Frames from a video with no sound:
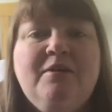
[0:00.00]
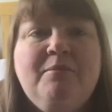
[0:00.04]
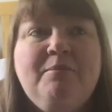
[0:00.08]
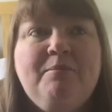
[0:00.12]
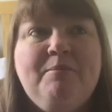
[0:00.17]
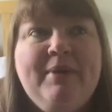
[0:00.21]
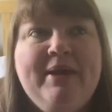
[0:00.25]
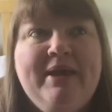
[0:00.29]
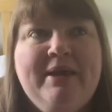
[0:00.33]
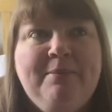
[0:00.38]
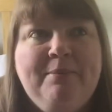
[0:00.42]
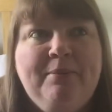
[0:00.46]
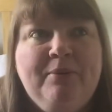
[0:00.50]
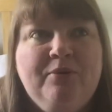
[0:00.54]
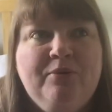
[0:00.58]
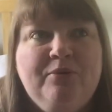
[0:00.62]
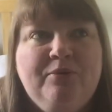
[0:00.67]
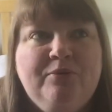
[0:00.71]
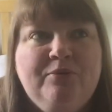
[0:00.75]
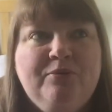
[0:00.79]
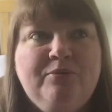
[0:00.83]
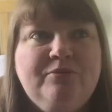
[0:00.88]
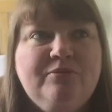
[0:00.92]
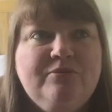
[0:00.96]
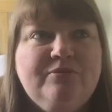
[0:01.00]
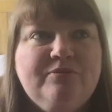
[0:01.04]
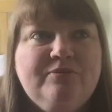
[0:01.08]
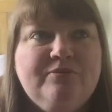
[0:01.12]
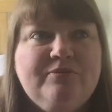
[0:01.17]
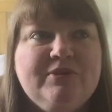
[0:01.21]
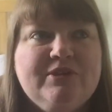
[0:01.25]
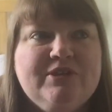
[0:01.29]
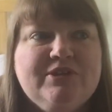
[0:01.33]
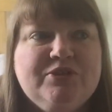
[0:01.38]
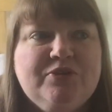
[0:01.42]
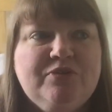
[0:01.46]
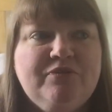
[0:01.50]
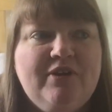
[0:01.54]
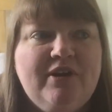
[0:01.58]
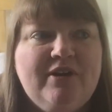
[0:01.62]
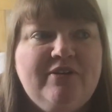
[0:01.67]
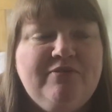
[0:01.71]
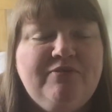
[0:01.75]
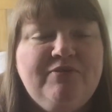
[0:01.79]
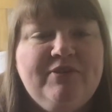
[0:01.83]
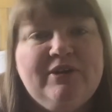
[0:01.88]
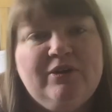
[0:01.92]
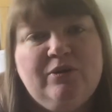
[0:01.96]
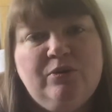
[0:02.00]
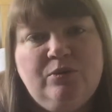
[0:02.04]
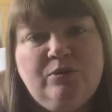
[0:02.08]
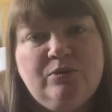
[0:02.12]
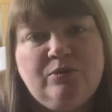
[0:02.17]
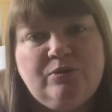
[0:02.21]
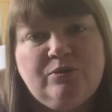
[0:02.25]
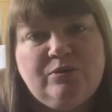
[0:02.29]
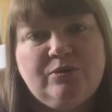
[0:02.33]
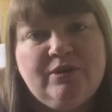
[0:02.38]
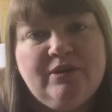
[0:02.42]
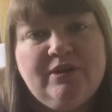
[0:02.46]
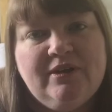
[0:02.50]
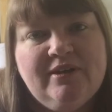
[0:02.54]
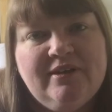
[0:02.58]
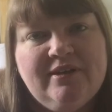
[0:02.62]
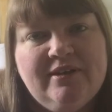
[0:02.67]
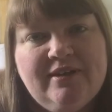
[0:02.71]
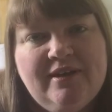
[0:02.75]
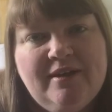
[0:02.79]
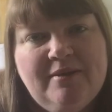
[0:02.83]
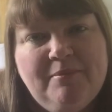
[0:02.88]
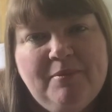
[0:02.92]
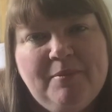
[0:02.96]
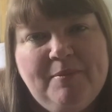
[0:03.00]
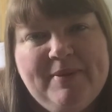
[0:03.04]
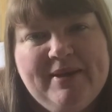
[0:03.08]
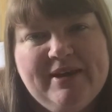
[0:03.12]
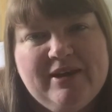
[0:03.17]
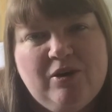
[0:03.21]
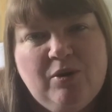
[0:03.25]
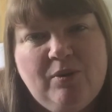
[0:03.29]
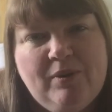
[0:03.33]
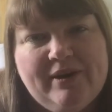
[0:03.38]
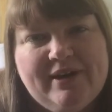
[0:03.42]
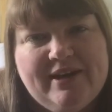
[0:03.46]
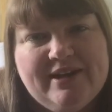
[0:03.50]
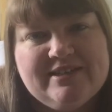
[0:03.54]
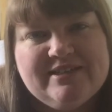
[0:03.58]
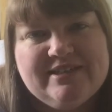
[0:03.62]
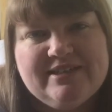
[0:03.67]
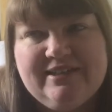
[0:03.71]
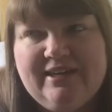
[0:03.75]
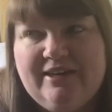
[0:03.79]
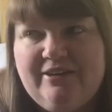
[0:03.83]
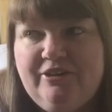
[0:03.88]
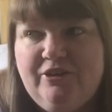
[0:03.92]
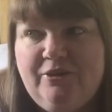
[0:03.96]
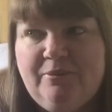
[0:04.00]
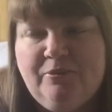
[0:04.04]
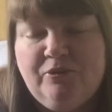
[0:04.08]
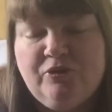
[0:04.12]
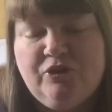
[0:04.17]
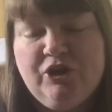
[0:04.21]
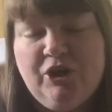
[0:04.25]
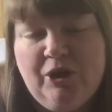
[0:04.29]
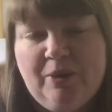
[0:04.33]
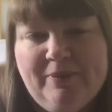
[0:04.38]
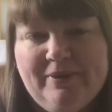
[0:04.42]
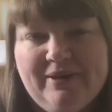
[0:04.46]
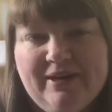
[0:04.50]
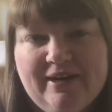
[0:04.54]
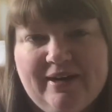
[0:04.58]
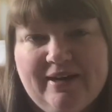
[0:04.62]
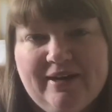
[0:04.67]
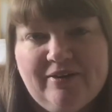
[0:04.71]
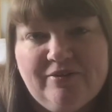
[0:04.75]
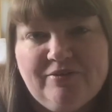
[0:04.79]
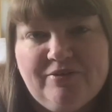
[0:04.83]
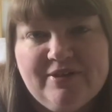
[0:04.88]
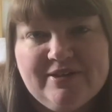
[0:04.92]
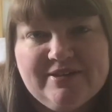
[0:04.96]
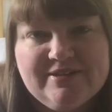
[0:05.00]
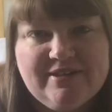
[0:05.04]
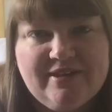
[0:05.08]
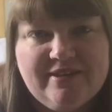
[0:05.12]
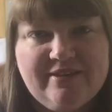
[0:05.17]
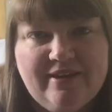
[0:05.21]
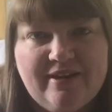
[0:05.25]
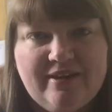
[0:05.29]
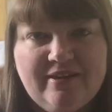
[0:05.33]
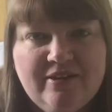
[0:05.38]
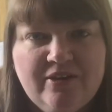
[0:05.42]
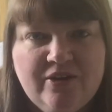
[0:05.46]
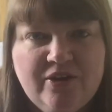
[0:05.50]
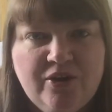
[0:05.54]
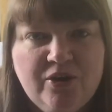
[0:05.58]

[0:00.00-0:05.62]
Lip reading: people sort of like think, oh, I'm a bit quieter now, you know, I'm not going out, things like that.